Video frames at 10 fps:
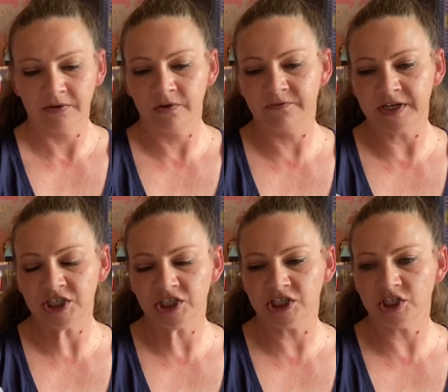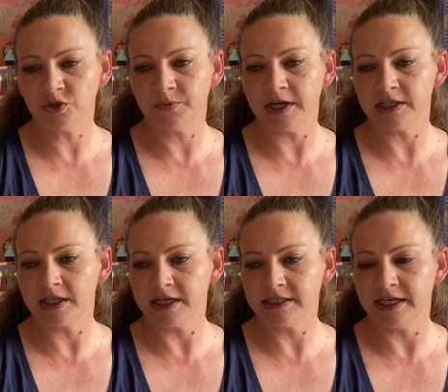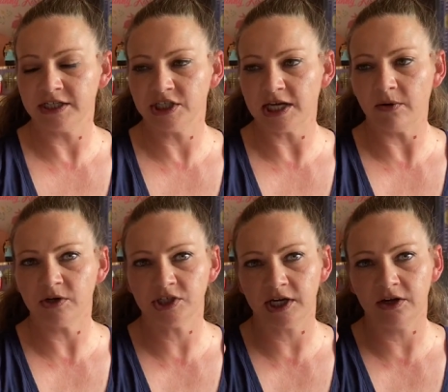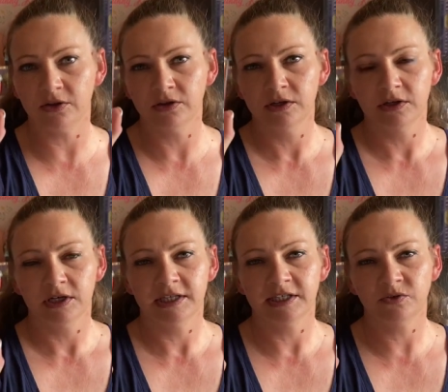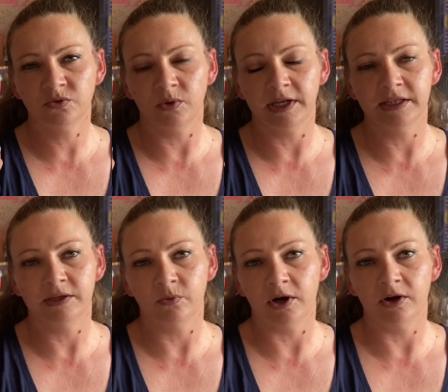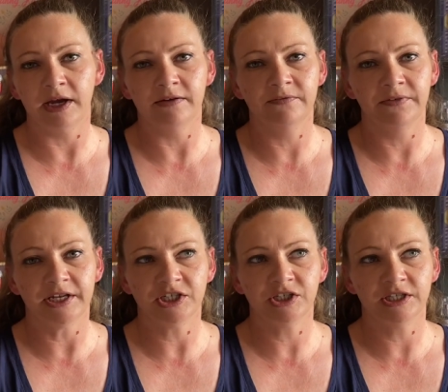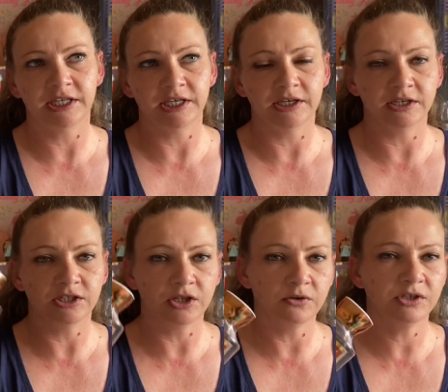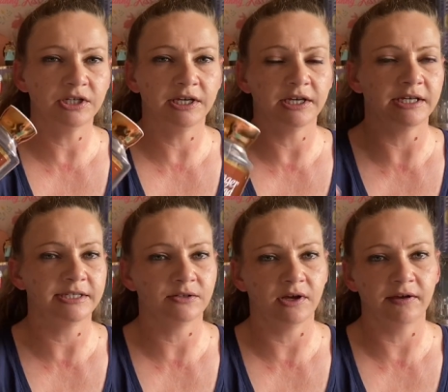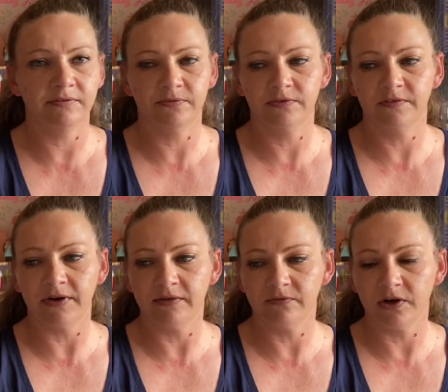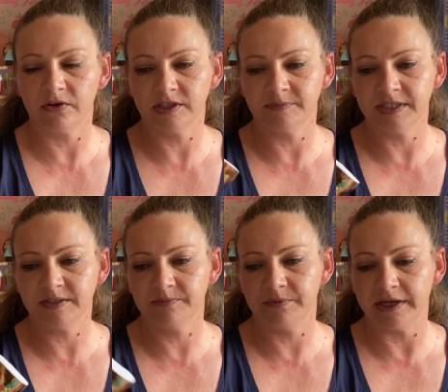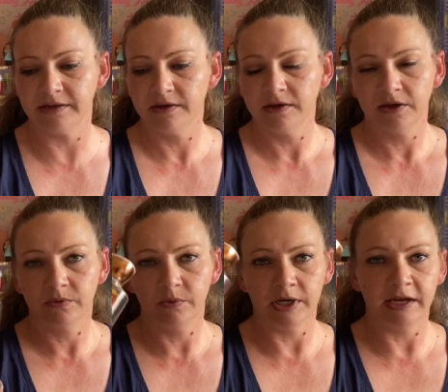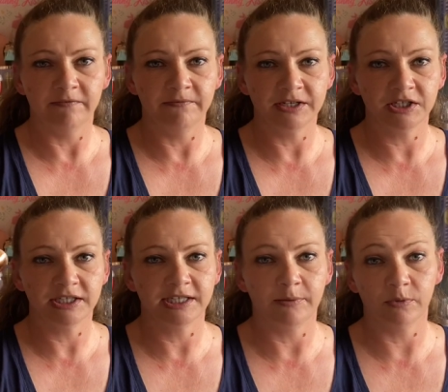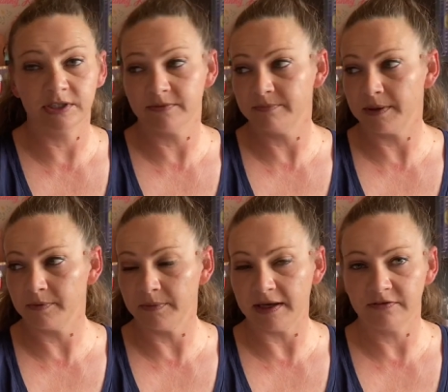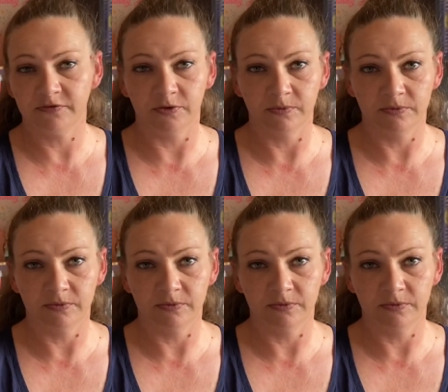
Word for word: We finished Gingerbread Latte Shower Gel. This was one that where I had finished the lotion. I still have the fine fragrance mist, but we went ahead and finished this up with some bubble baths for